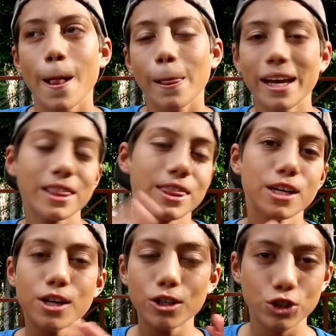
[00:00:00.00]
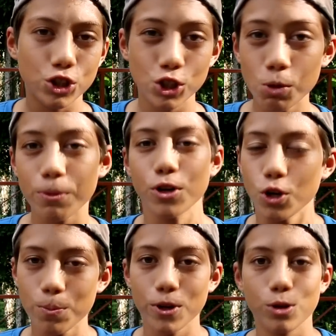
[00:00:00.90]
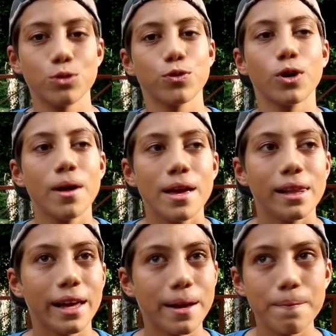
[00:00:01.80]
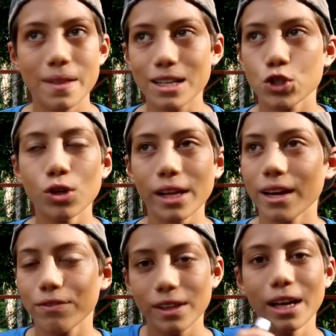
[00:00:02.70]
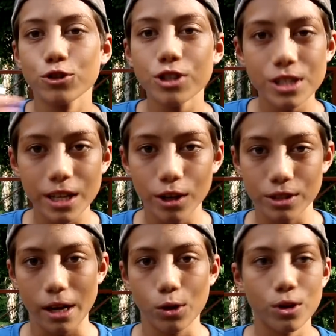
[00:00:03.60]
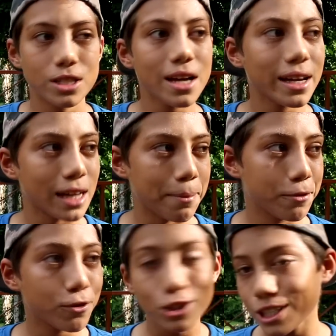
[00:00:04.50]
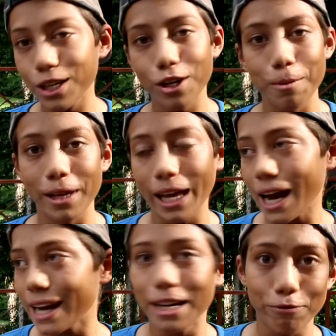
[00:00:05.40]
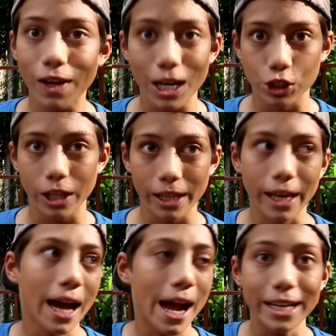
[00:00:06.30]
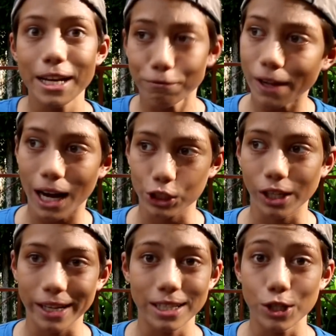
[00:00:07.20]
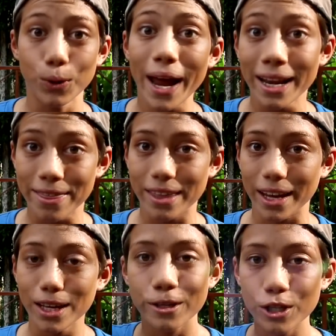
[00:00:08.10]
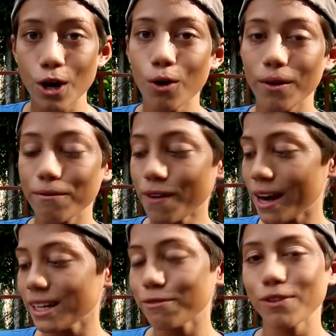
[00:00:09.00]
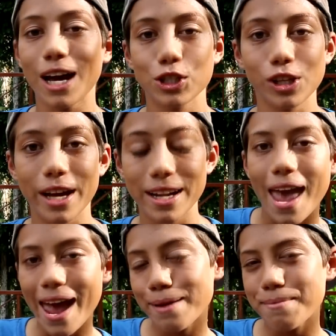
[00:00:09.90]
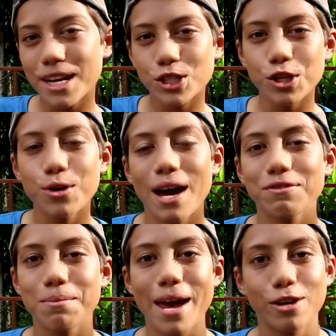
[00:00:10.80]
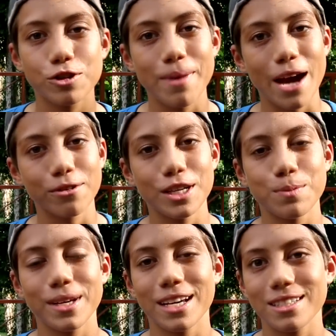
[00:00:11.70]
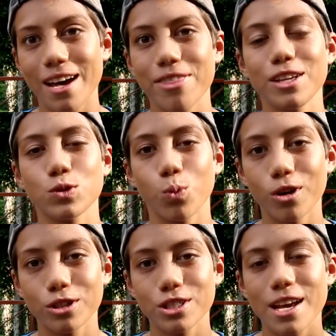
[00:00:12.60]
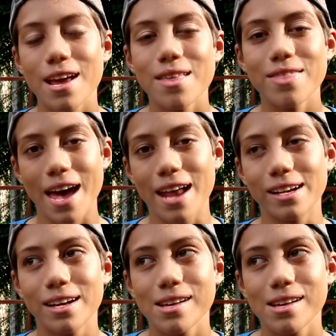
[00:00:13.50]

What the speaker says: like, they are super duper useful. Like if the electricity goes out or it's nighttime, the first thing you're gonna be like, I need a flashlight. Like, I need a flashlight to do anything. So finding a flashlight, and make sure you have some extra batteries, because nothing's worse than